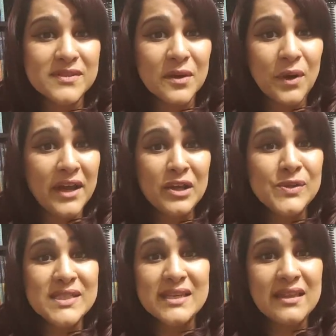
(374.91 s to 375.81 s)
So I
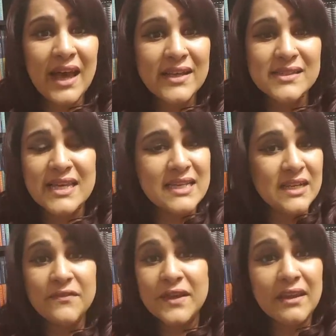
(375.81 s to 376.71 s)
don't see that as they
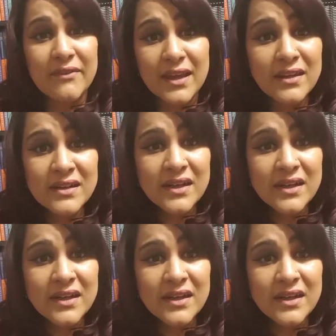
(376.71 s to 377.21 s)
need forgiving.